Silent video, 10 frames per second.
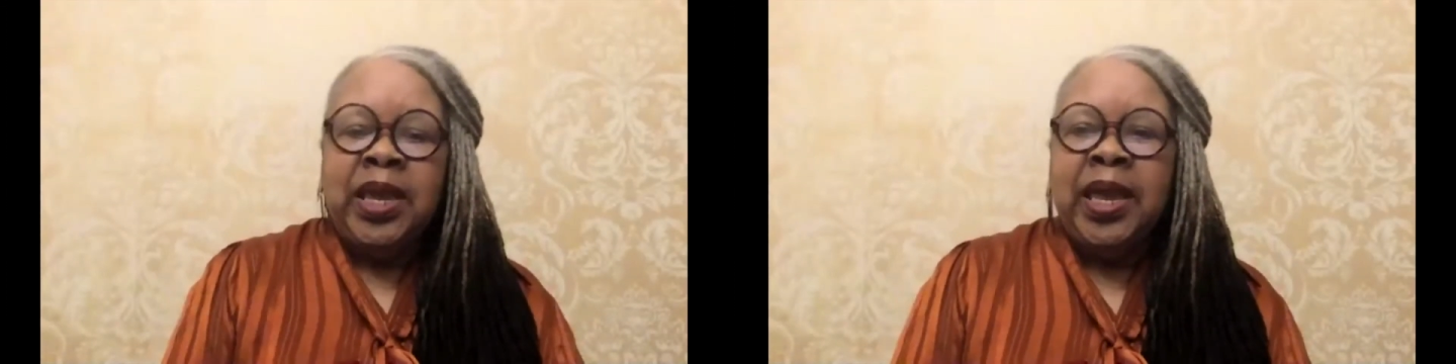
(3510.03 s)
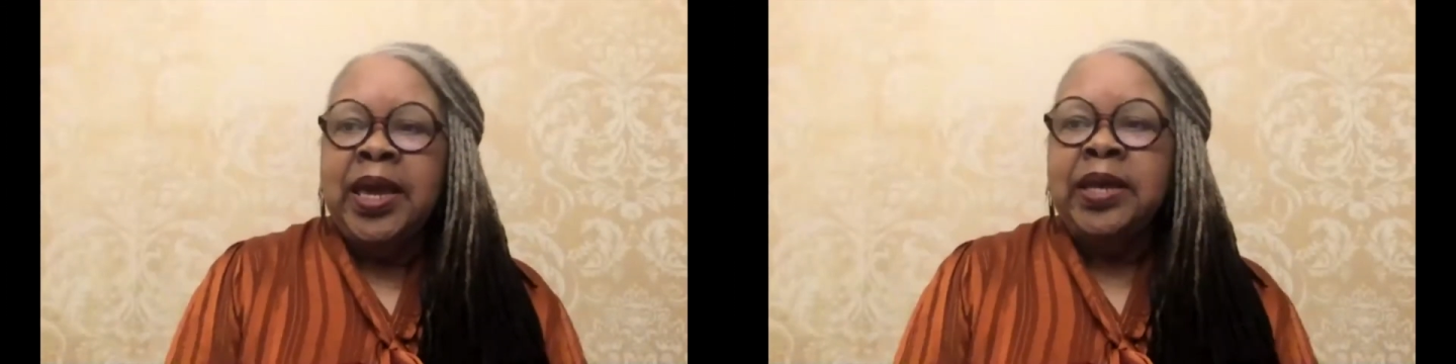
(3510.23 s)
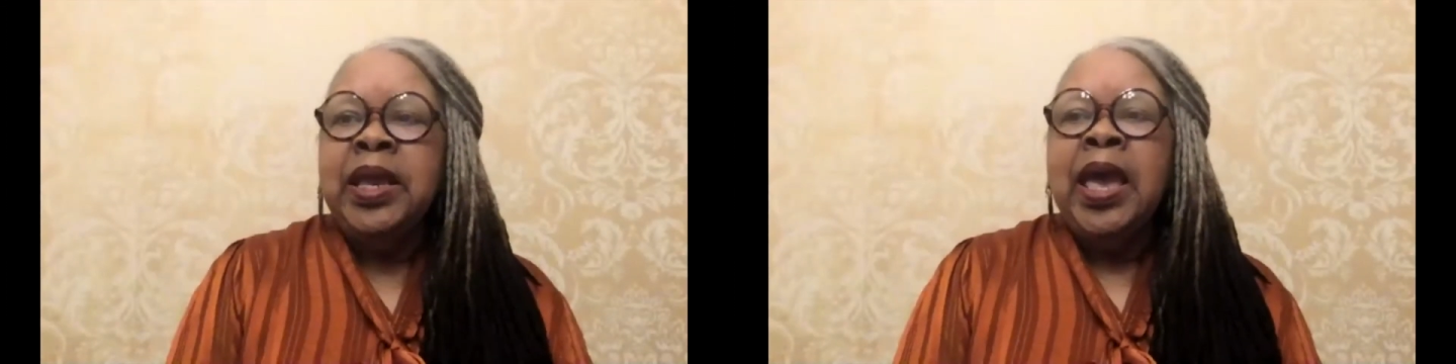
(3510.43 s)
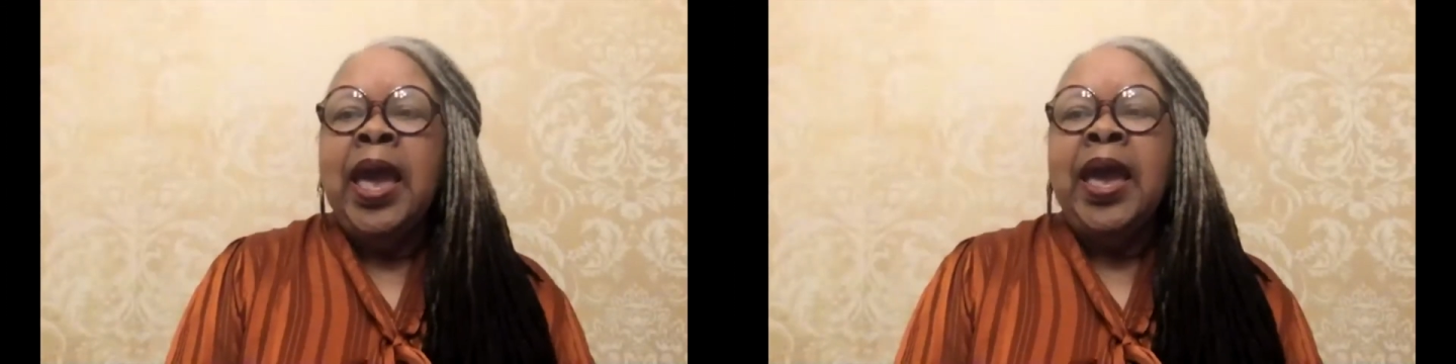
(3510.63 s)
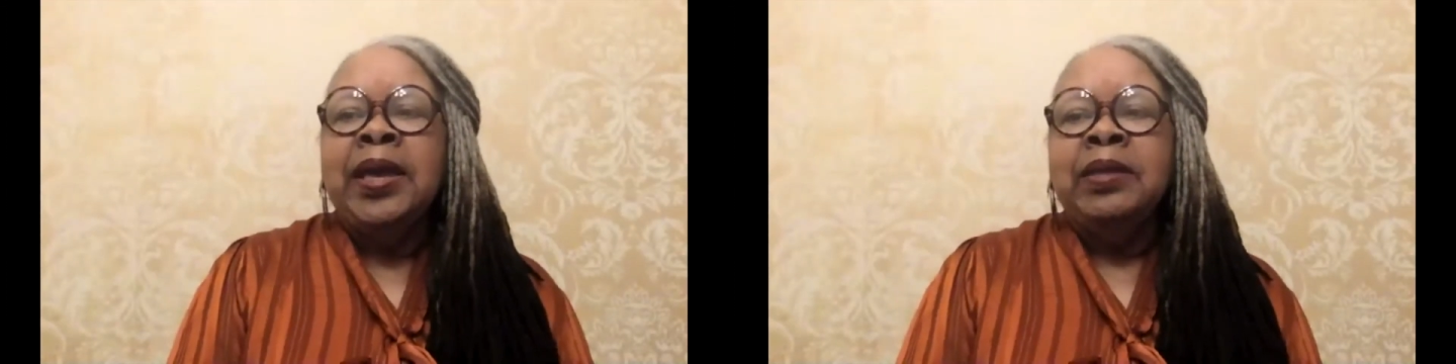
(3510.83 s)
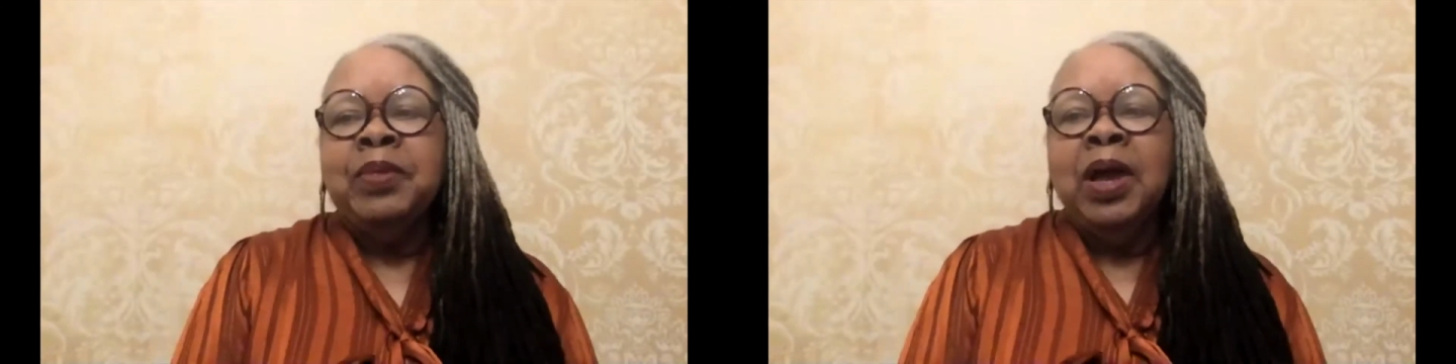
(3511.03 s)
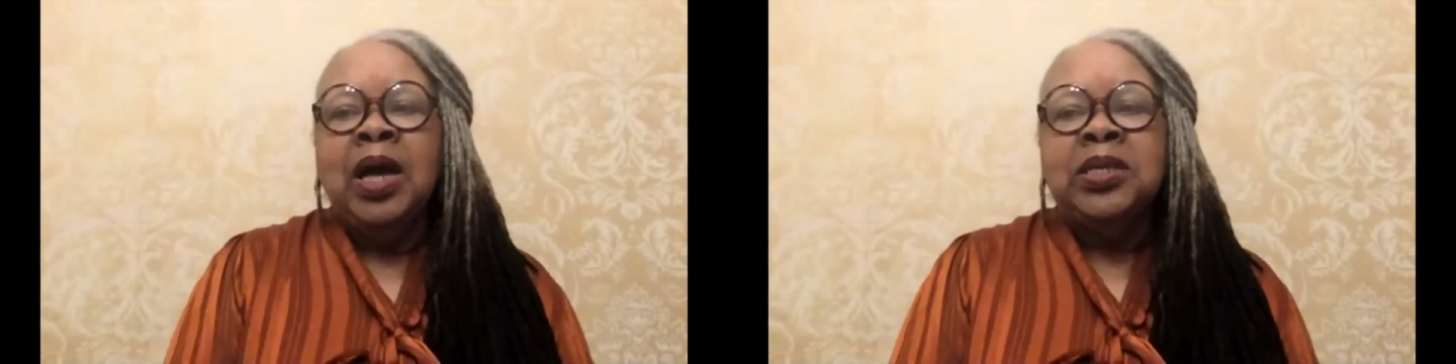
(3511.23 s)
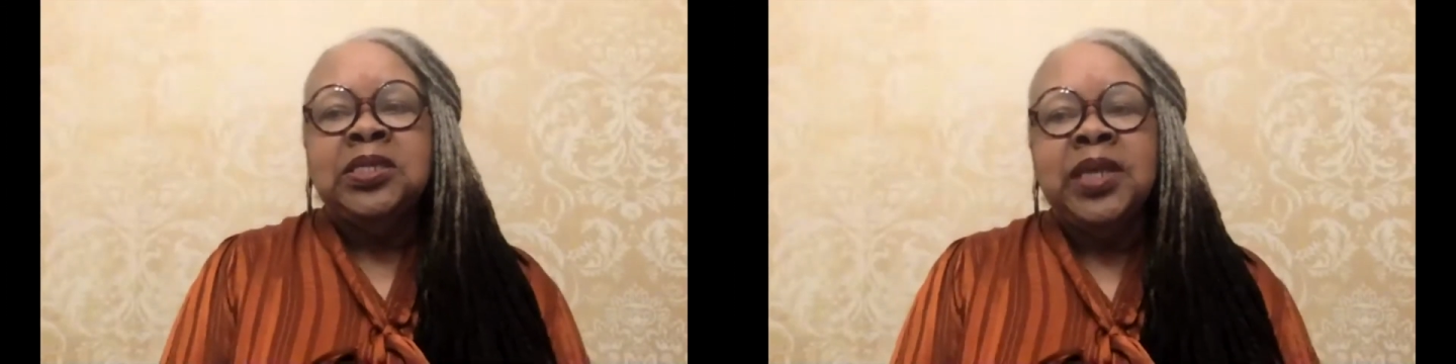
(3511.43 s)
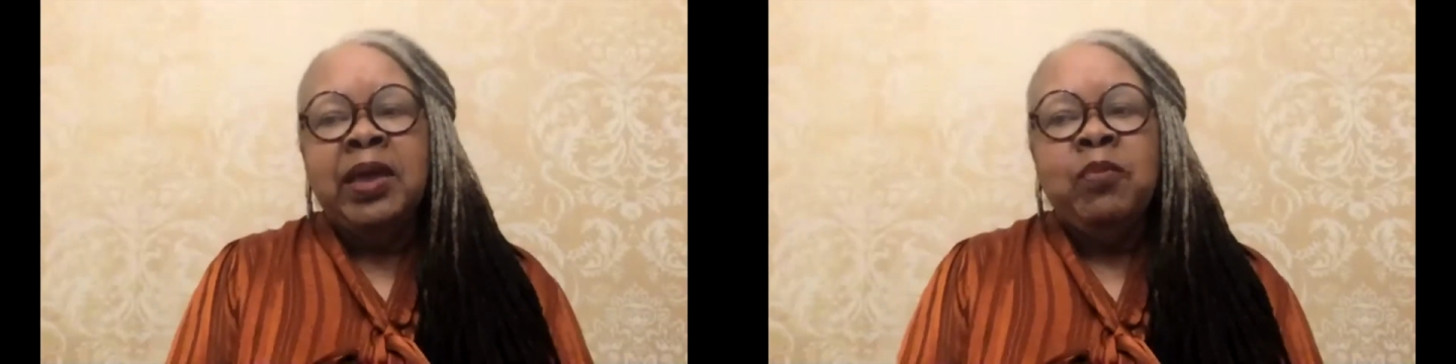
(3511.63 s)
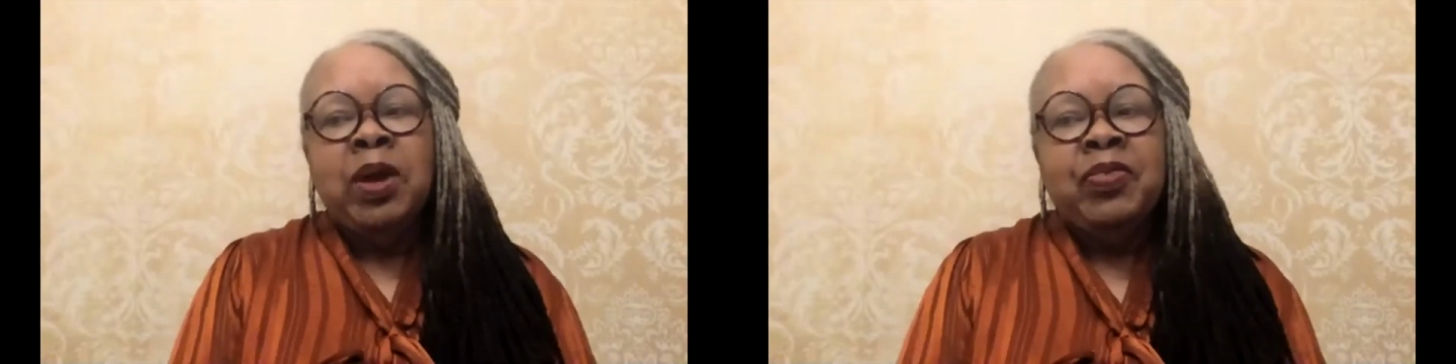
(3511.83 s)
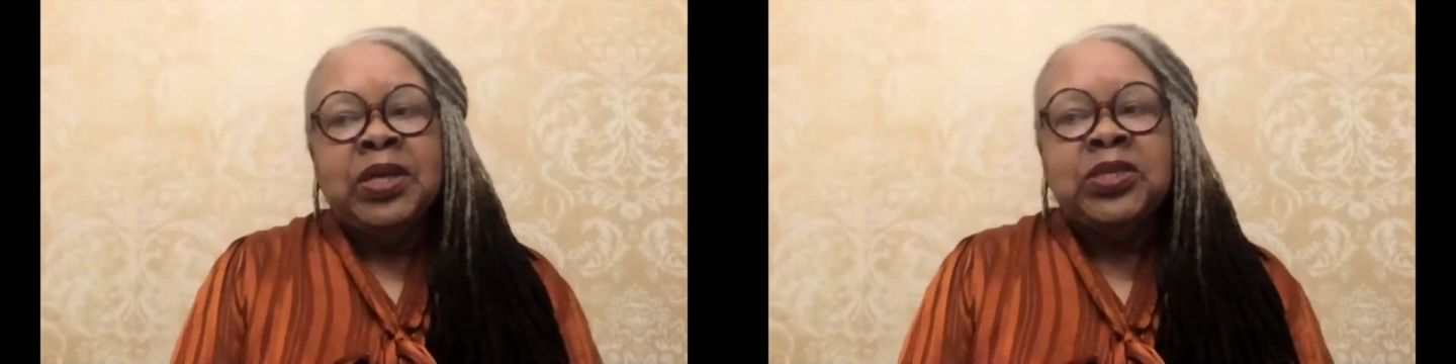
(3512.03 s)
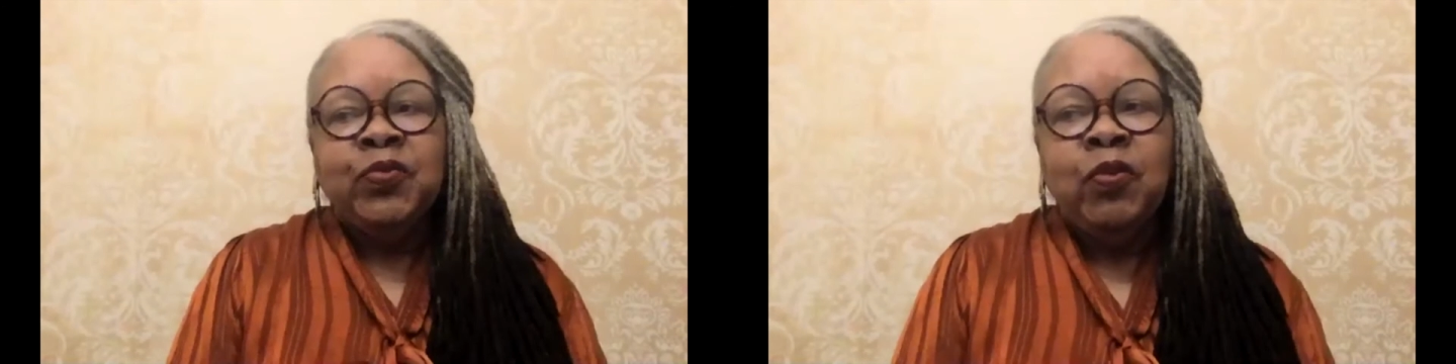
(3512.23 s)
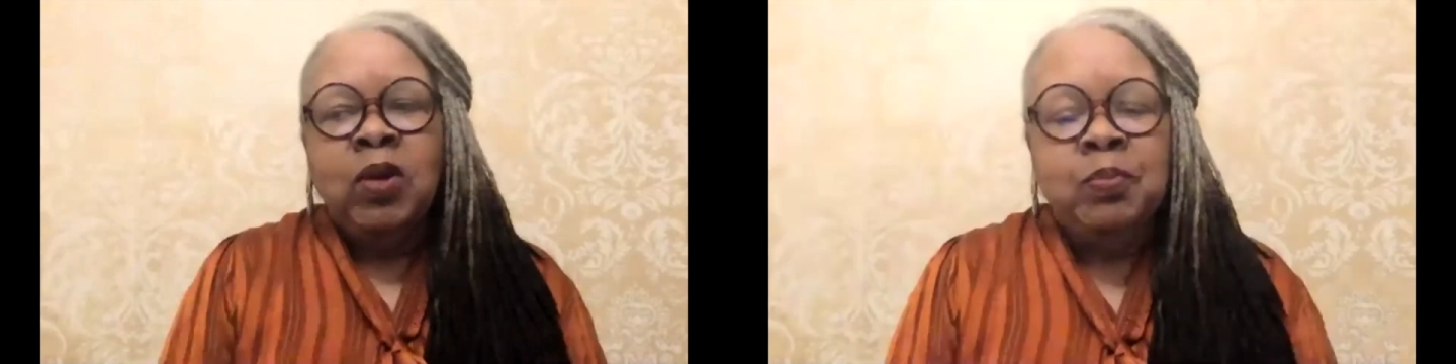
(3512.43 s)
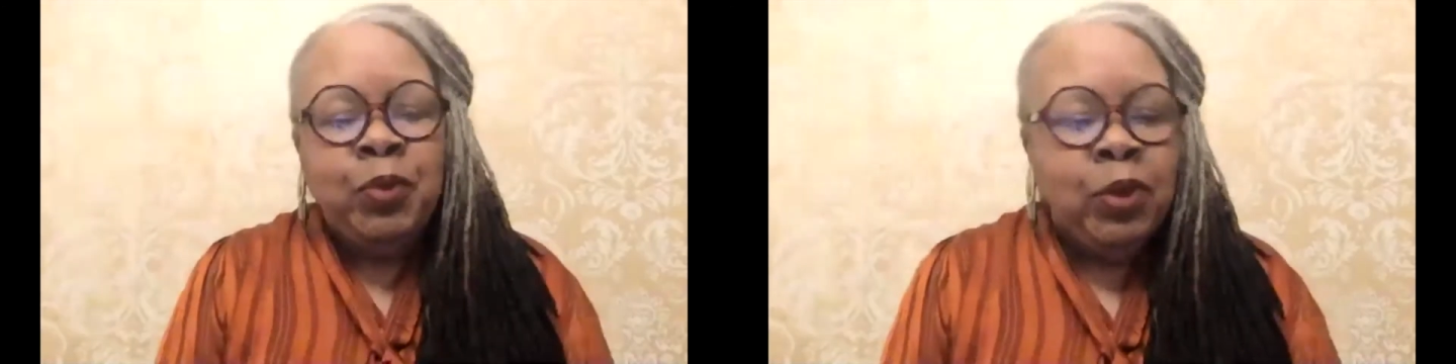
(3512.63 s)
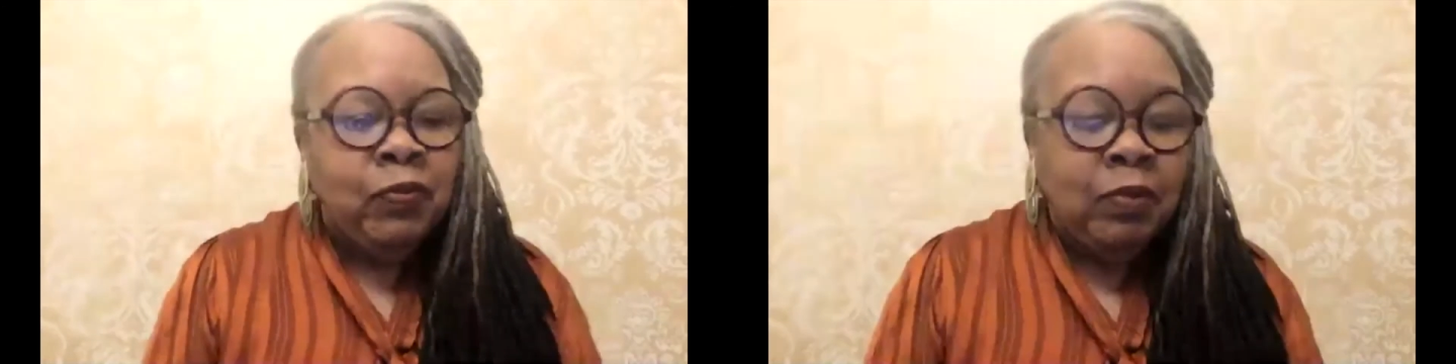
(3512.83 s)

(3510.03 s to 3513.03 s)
stay with us for a beautiful short film